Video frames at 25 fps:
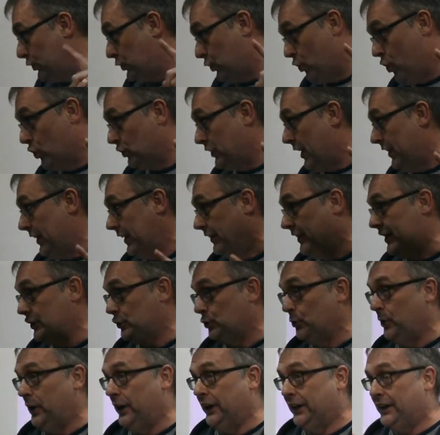talks I've had
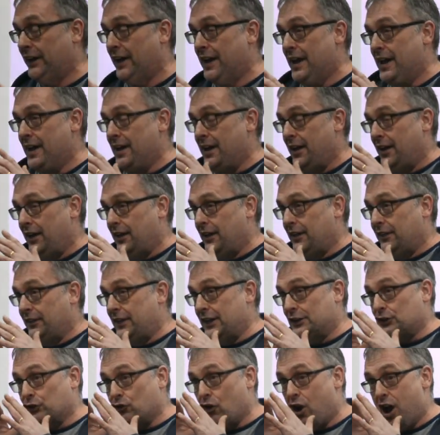this week,
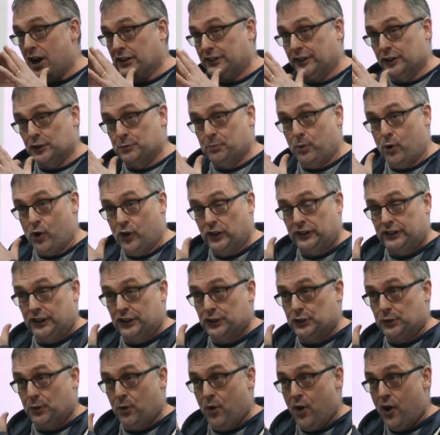this writer's pointing
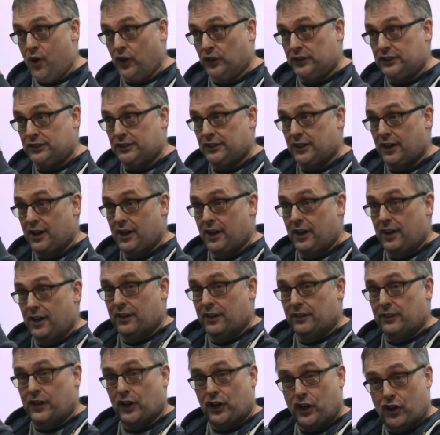towards
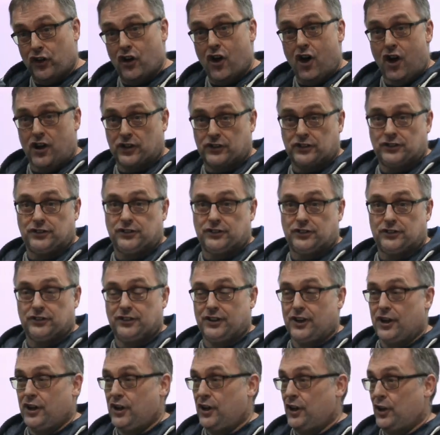the cross,
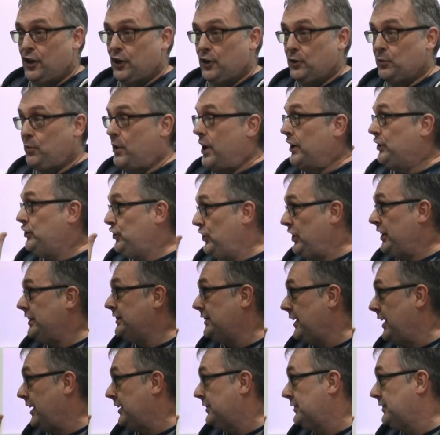where
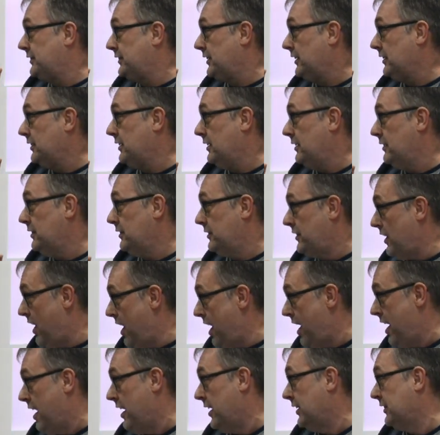Jesus
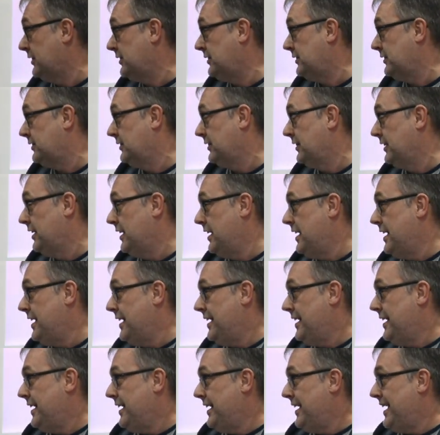dies
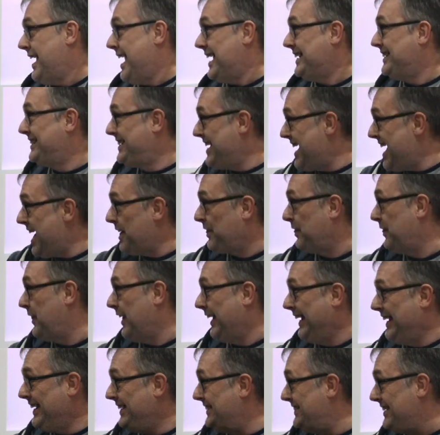a death
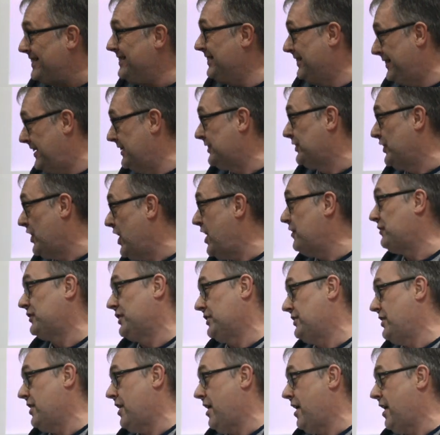that he didn't deserve to
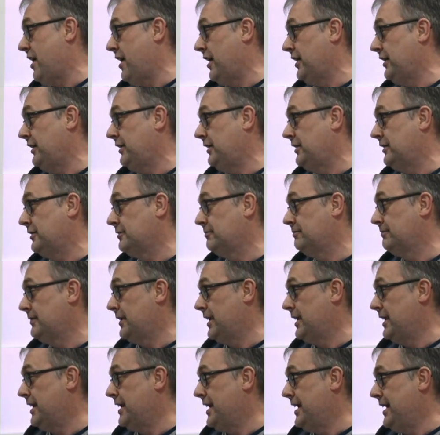die
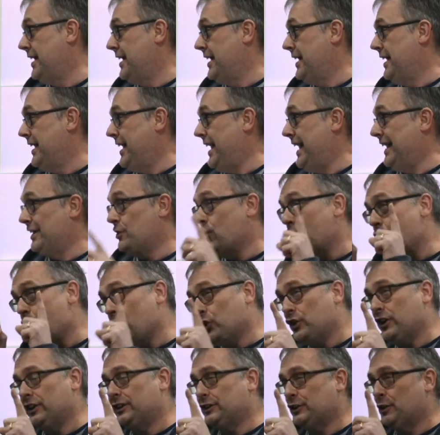in
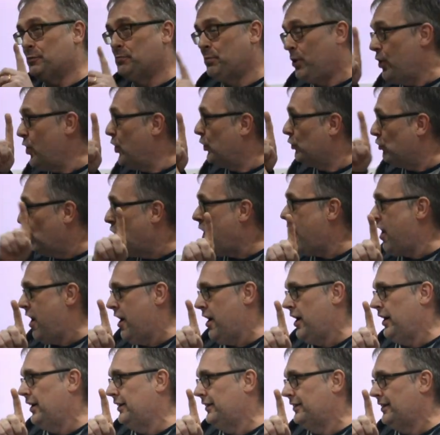order to put
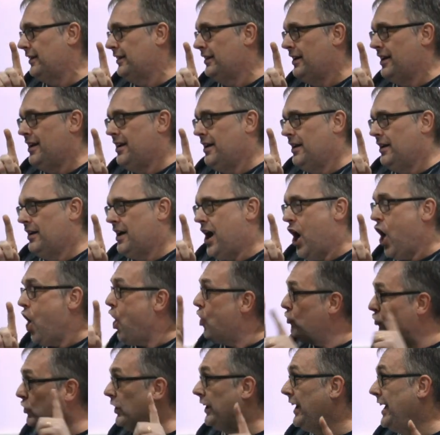right
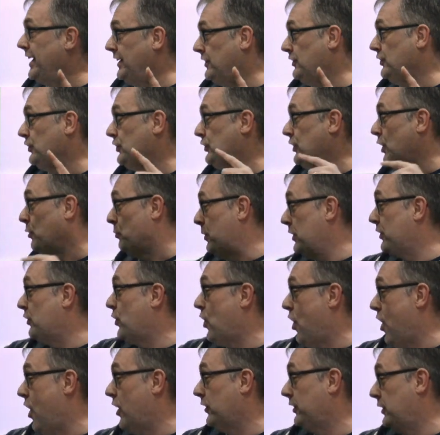our relationship with
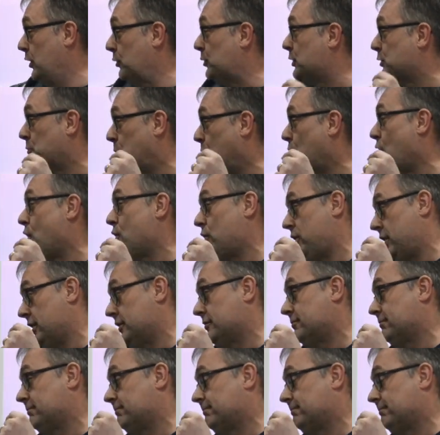God that was broken.